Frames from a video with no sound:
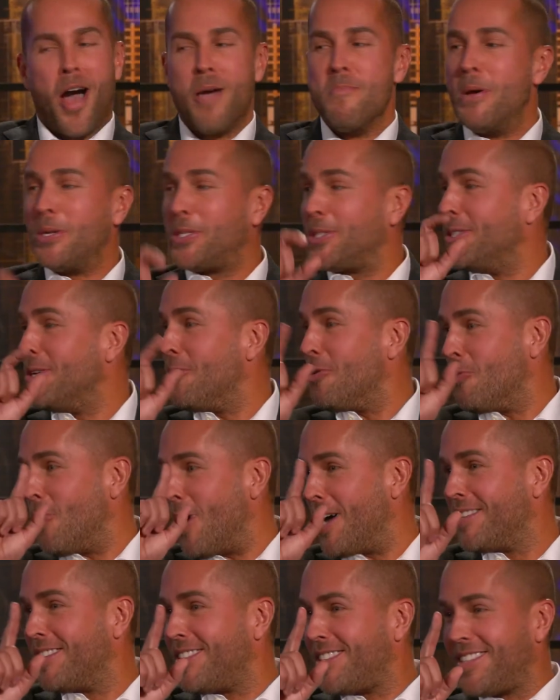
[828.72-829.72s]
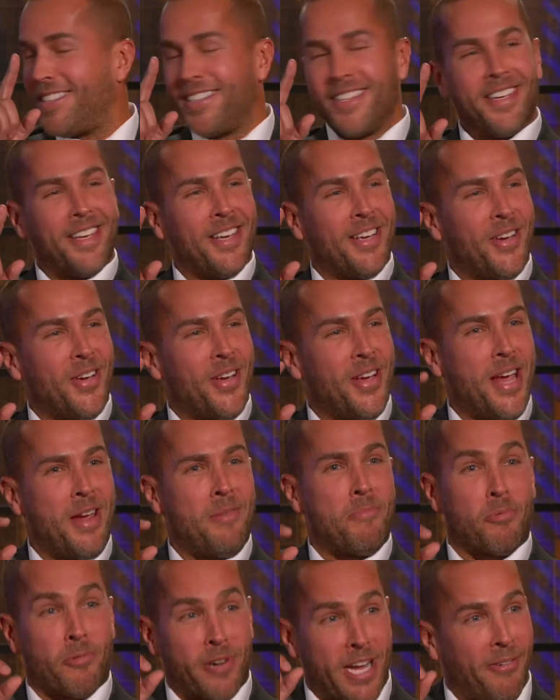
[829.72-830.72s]
I mentioned it once,
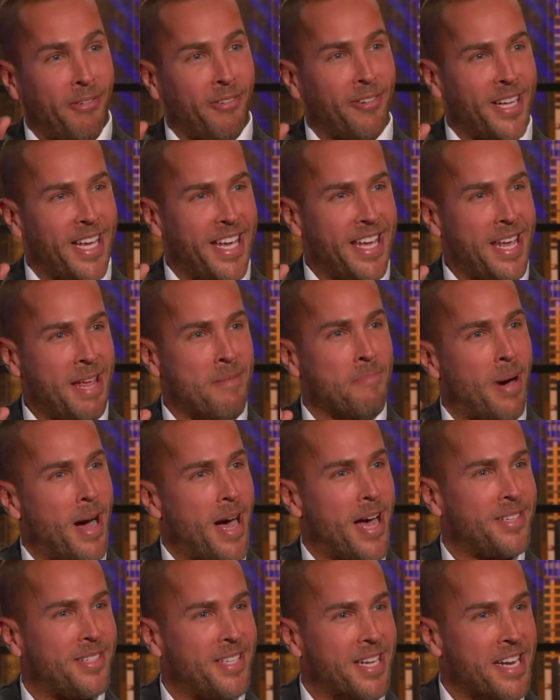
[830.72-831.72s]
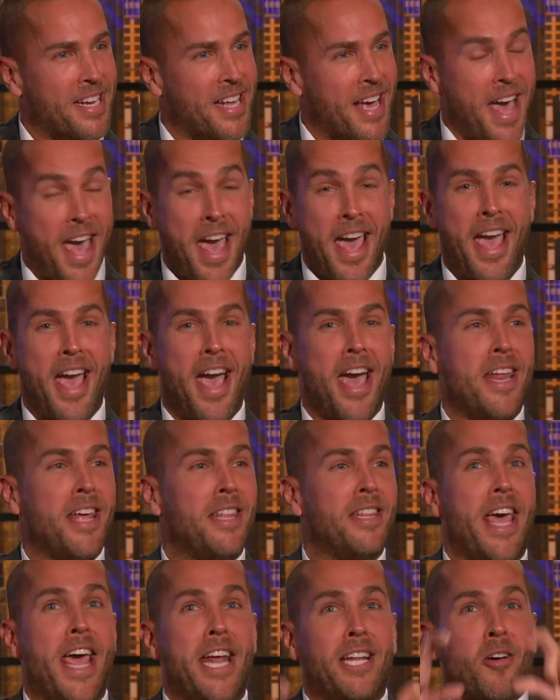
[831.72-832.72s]
briefly, in passing, and then
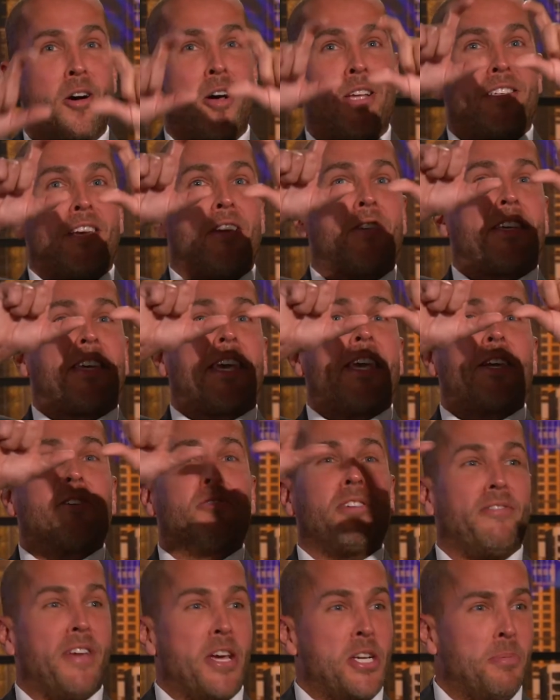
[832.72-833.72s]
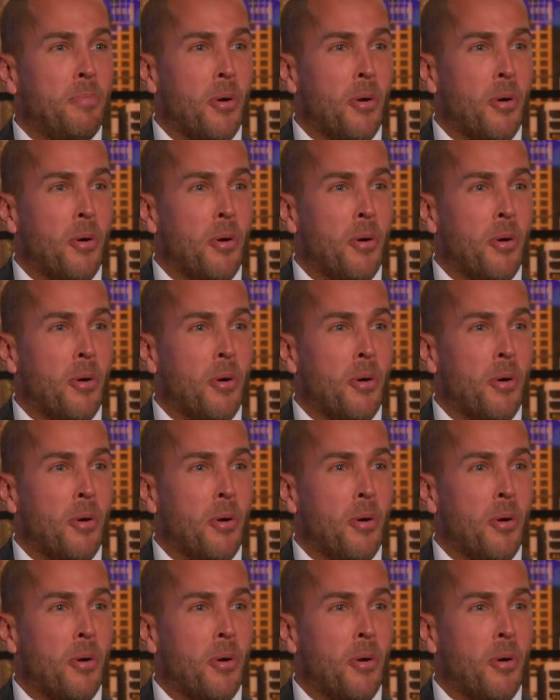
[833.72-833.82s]
the headline's like, king of revenge